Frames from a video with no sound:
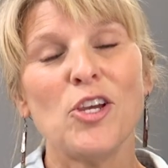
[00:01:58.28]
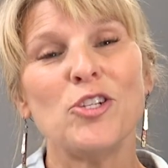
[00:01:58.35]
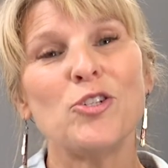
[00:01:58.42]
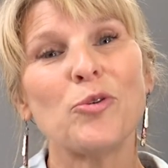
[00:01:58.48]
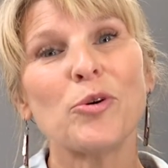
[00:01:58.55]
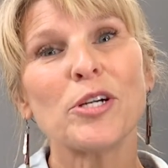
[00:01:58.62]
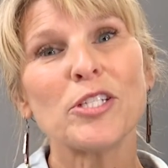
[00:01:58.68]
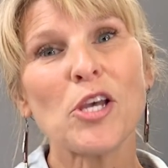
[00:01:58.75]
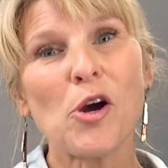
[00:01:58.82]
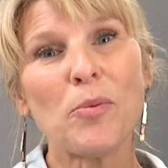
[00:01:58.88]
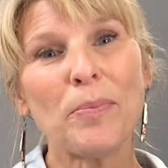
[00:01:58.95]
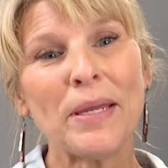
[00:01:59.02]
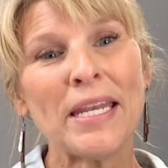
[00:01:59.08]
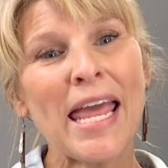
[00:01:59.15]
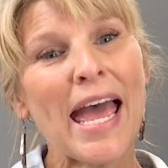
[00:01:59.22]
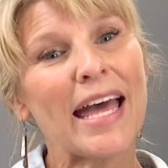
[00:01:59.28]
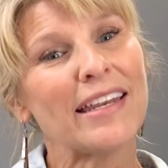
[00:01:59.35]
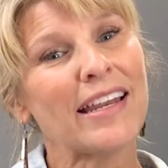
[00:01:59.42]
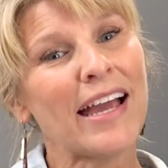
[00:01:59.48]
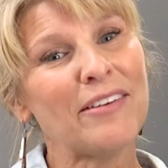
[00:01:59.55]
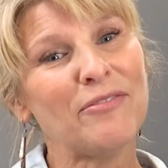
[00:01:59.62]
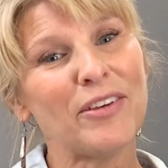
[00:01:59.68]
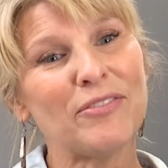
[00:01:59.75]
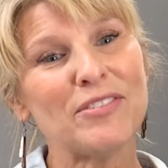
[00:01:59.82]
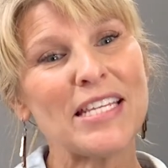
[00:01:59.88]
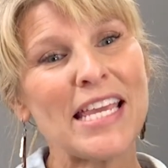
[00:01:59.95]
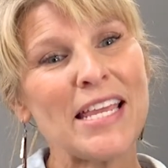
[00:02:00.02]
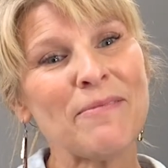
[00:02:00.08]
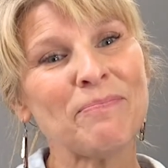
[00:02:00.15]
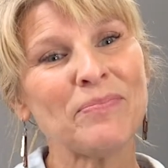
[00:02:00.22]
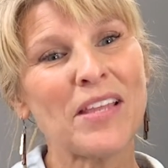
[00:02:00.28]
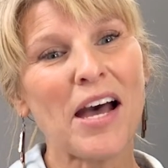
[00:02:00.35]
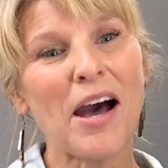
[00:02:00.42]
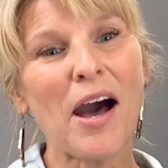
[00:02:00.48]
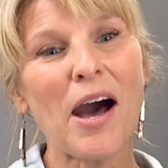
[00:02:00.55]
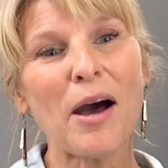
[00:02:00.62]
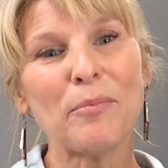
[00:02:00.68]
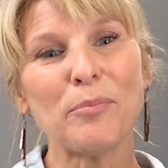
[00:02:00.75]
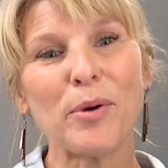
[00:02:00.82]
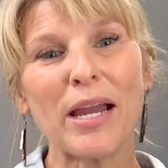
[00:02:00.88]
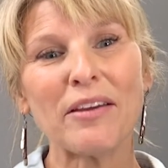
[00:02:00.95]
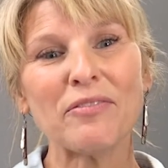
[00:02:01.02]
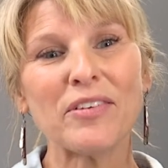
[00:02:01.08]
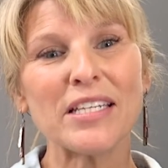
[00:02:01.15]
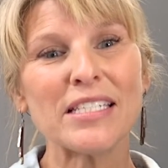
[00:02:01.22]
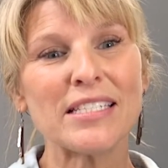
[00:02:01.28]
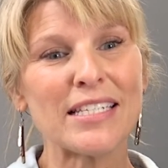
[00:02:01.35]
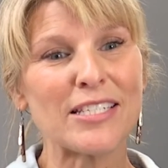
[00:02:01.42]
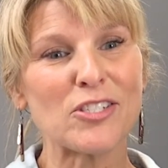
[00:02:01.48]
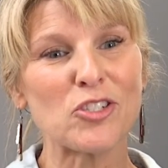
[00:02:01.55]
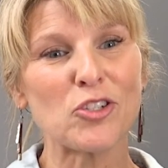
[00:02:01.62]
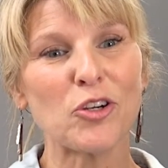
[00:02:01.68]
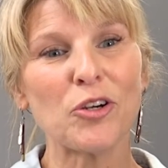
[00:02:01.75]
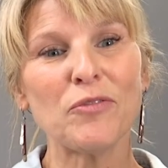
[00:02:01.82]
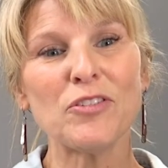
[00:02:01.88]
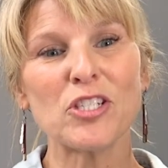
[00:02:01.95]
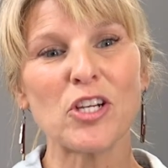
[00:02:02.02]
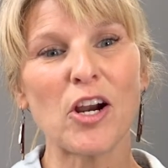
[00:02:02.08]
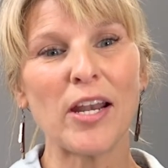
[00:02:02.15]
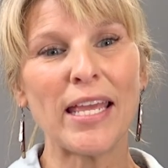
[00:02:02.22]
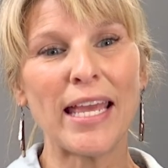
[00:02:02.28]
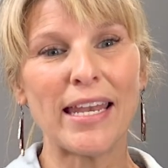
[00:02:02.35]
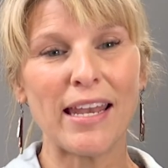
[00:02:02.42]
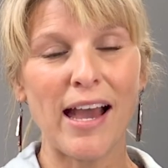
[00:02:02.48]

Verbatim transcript: Doors open at 9:15. A hot breakfast is served starting at